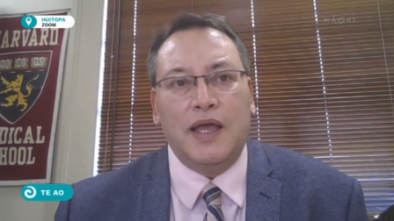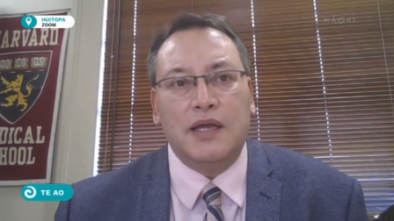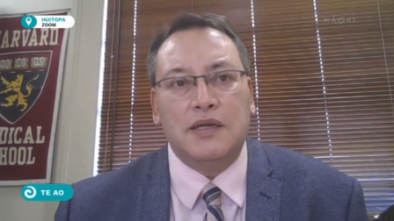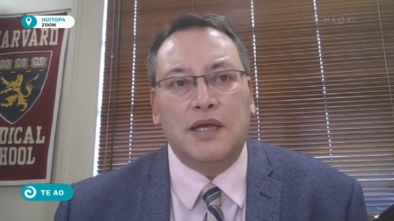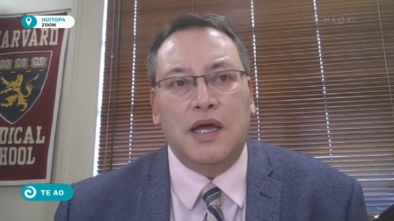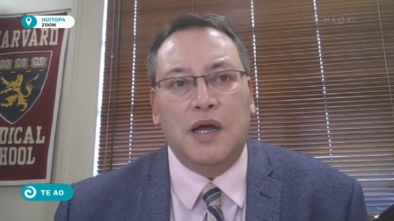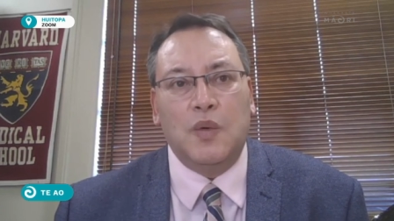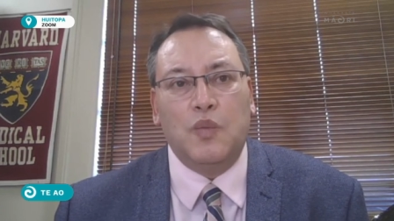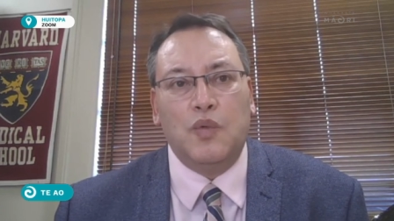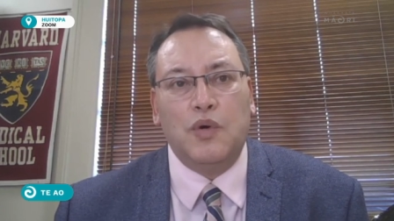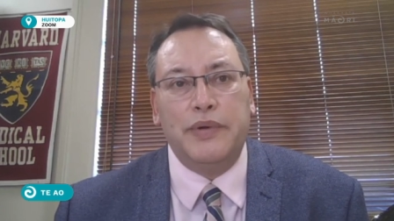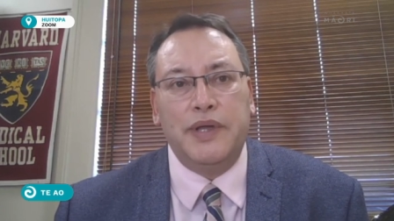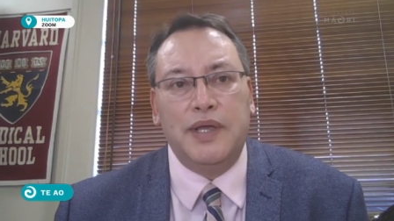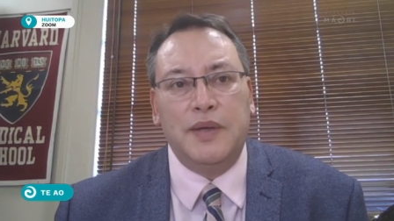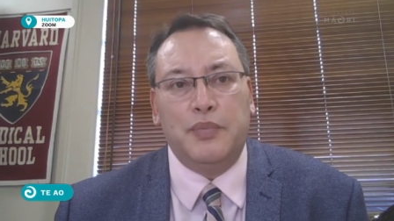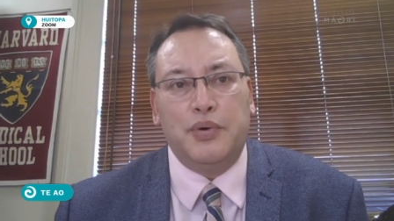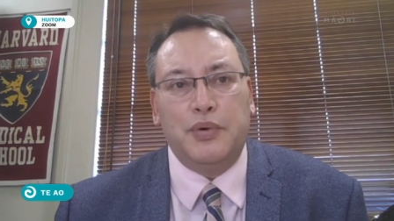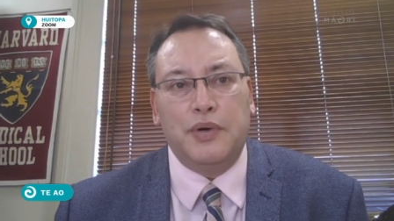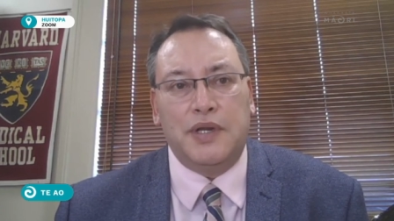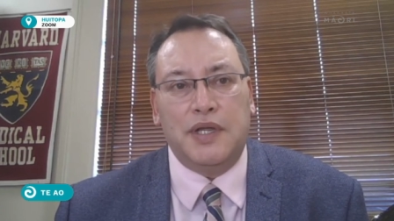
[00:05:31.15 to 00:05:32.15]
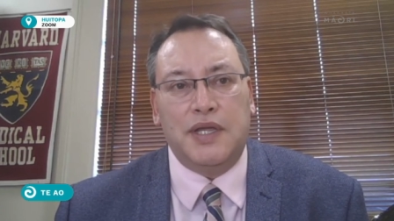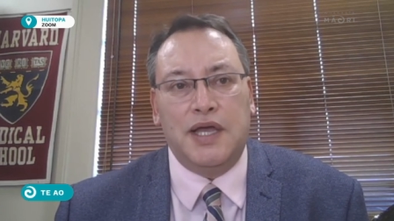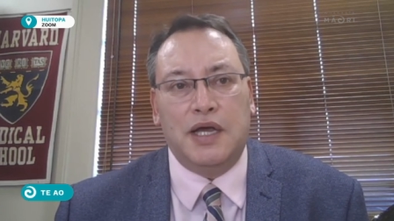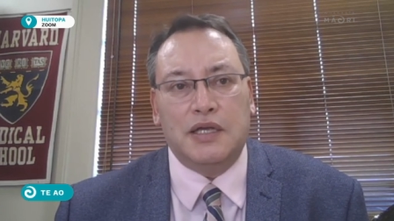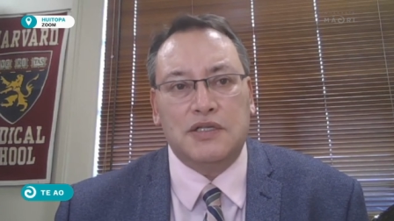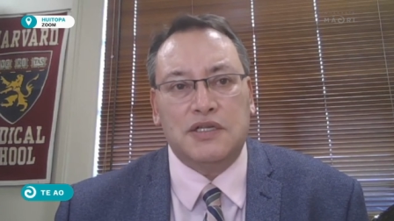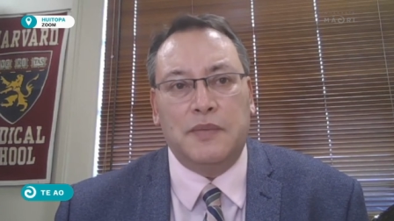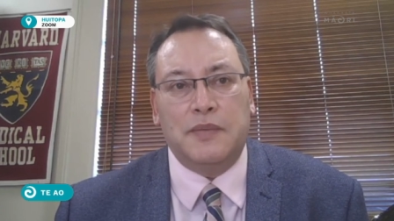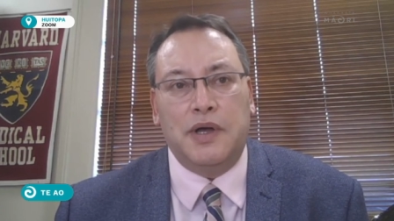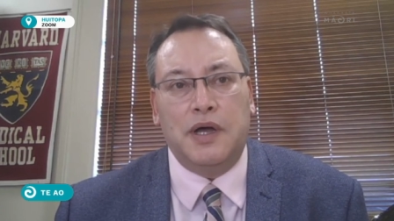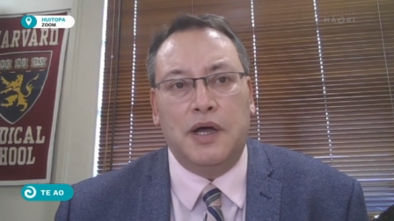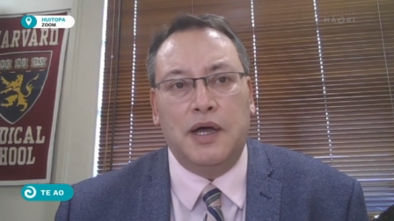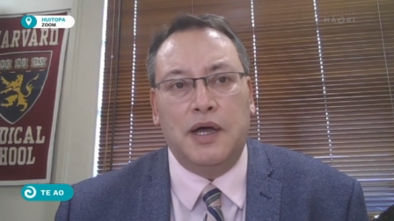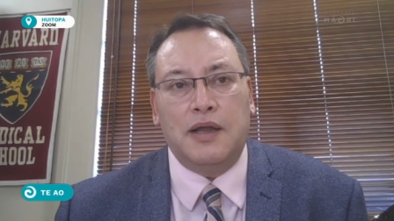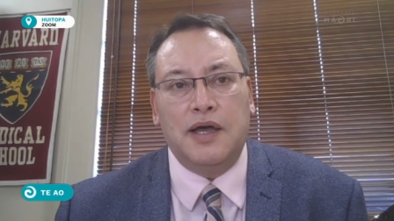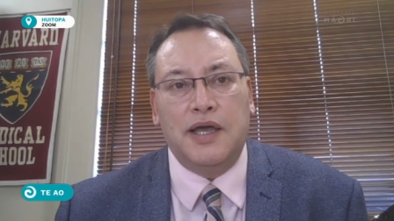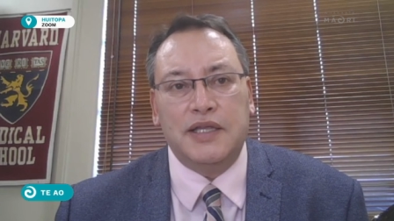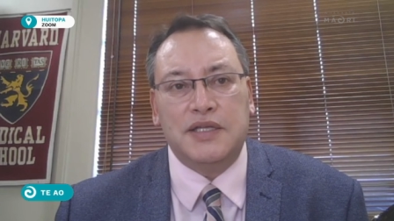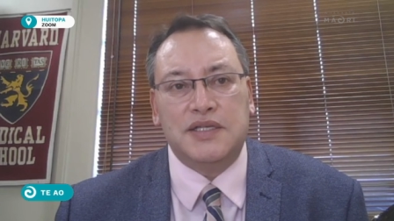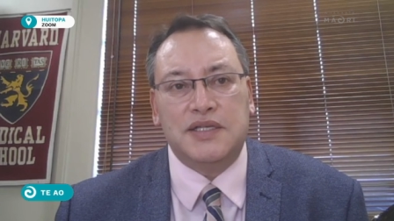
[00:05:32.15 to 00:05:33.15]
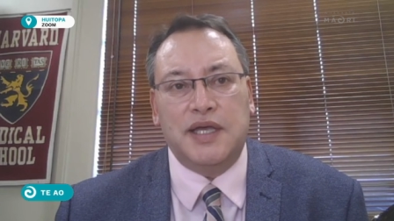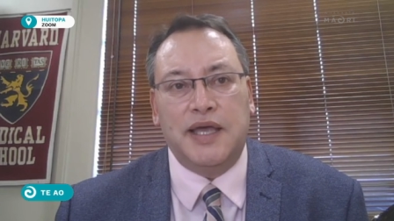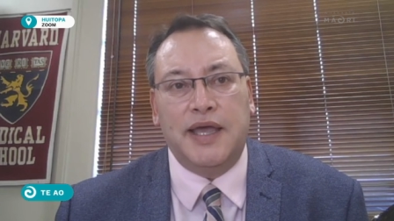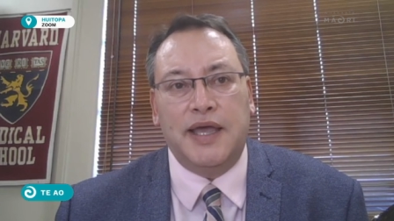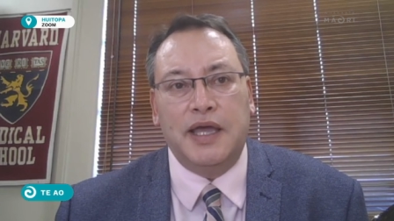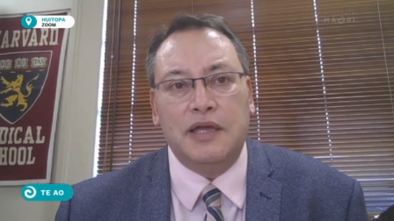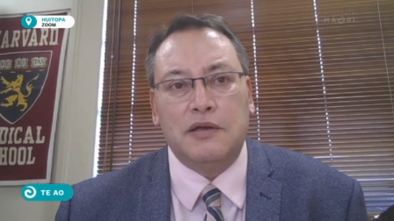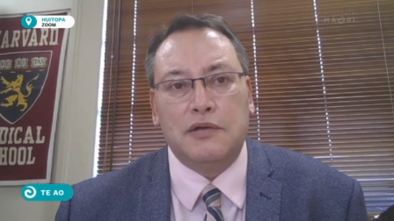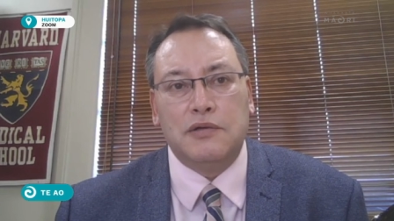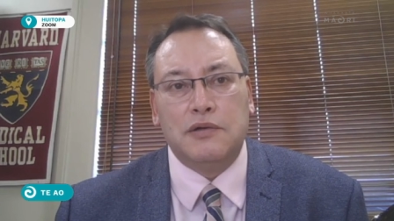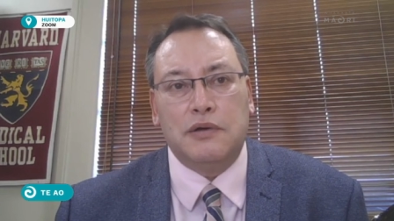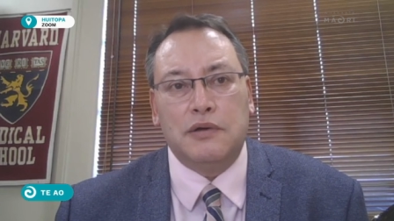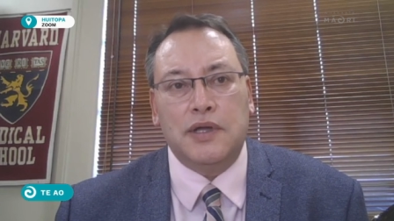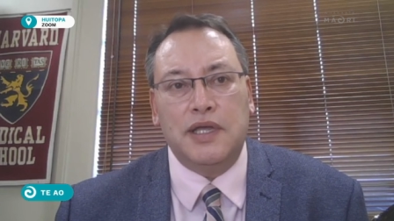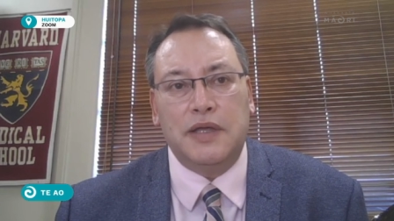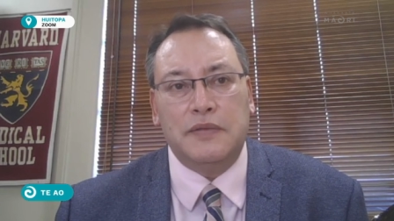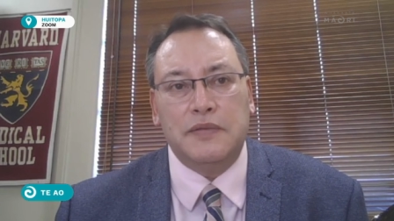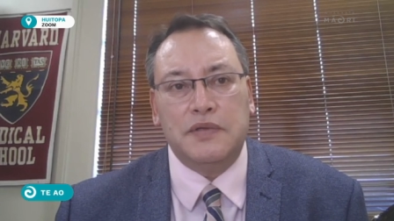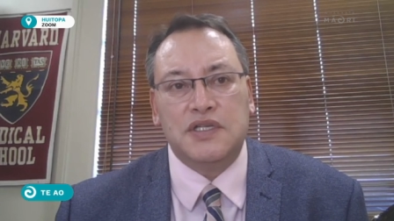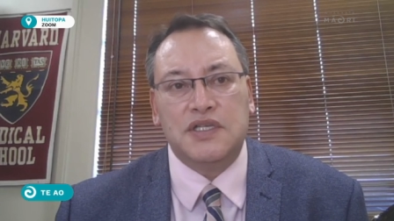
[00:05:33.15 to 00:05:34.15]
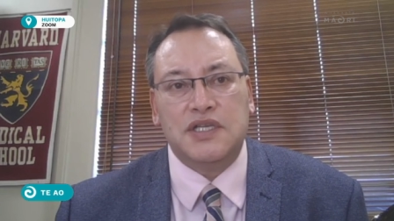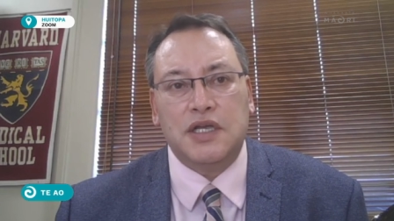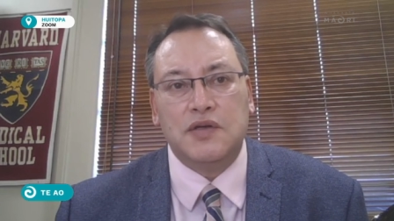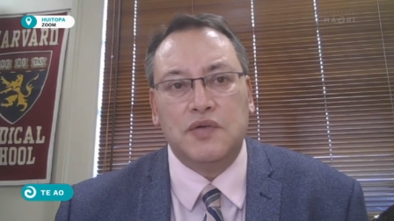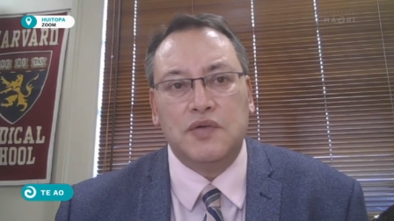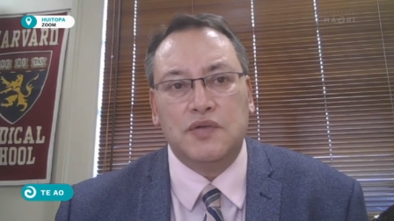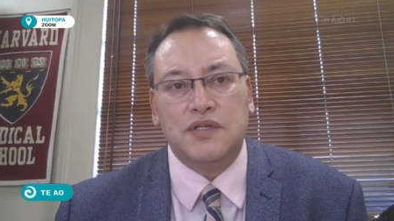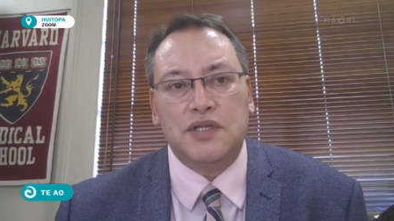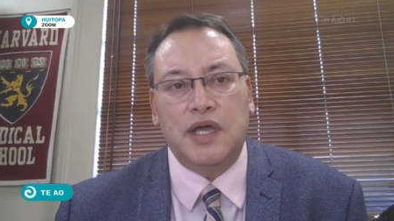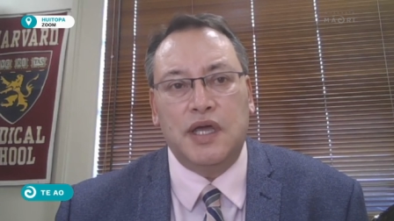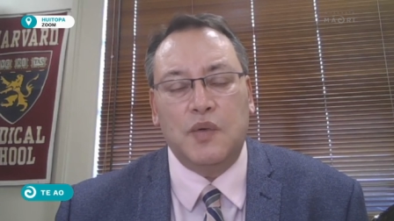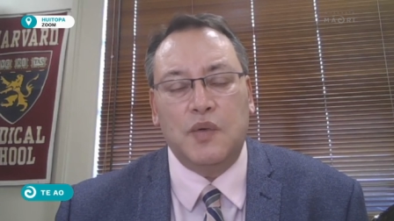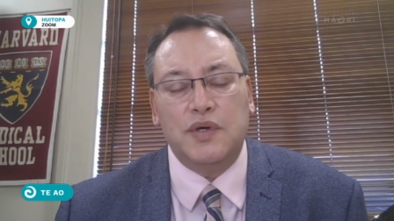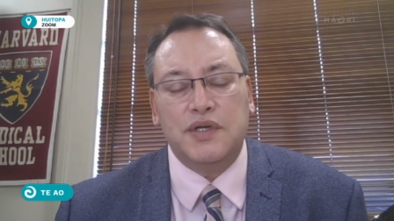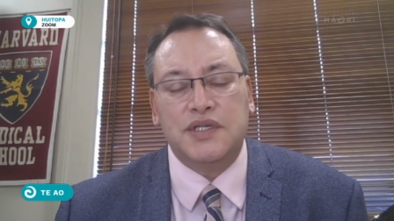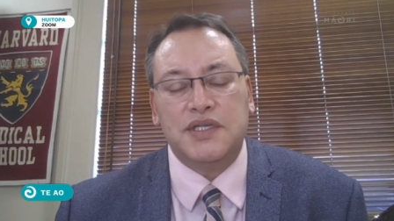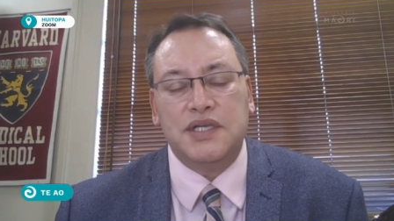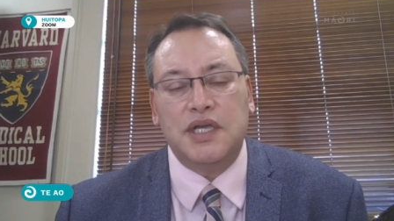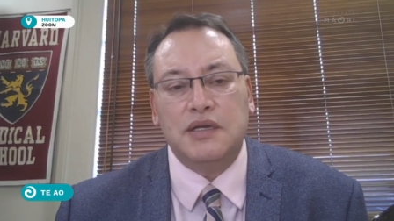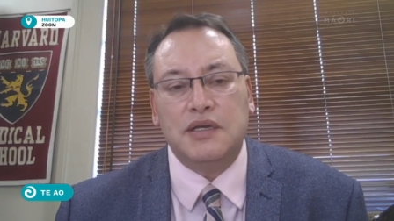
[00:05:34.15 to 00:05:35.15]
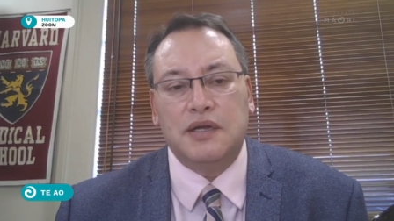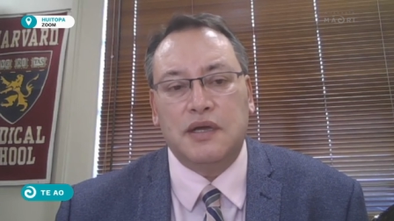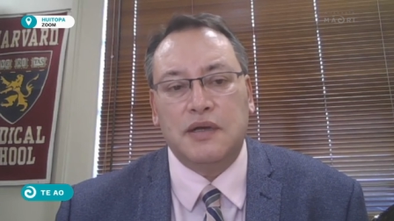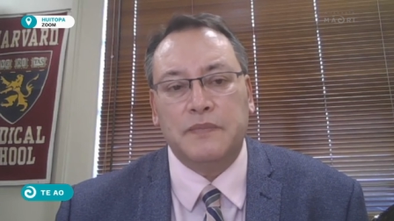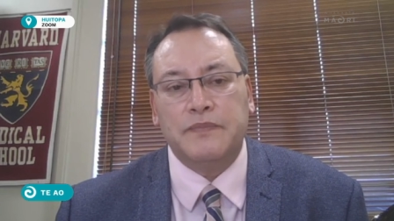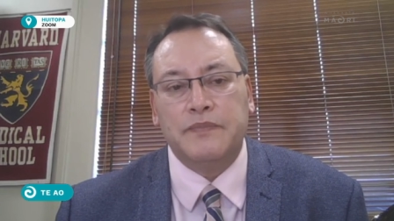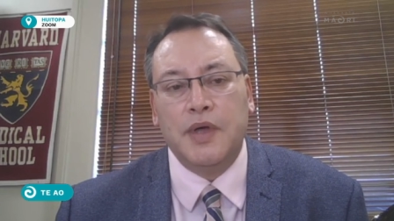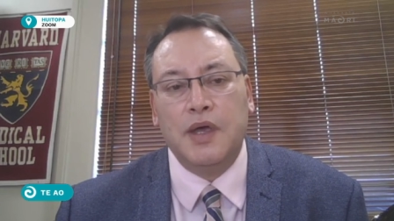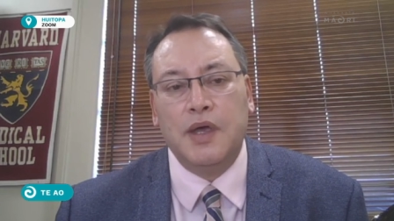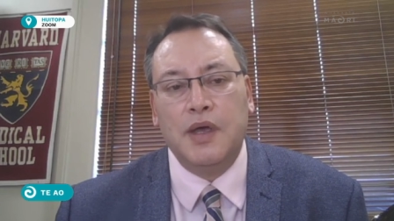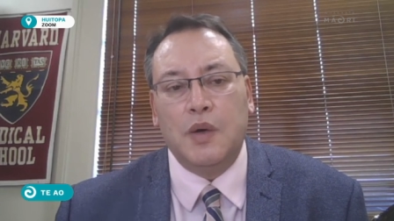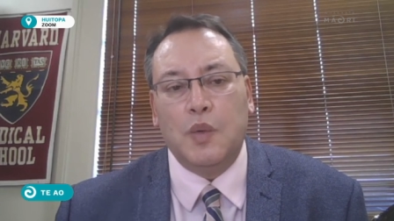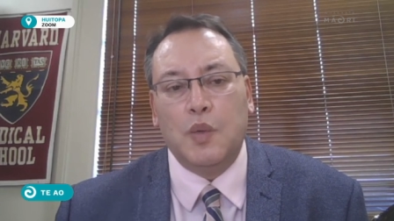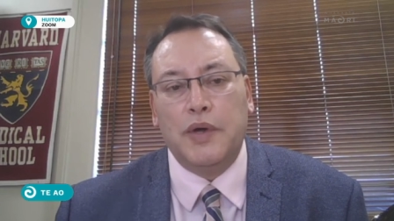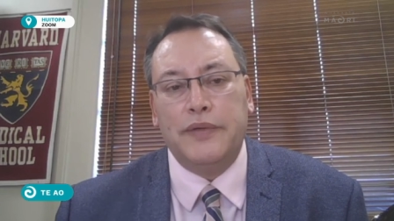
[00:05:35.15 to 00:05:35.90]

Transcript: and uh, we'll be pointing out some highlights and looking at the signals that we're sending